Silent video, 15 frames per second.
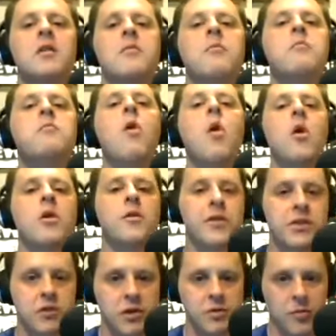more that
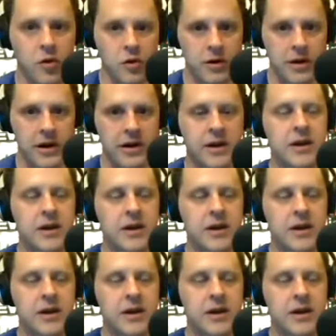you could pour in.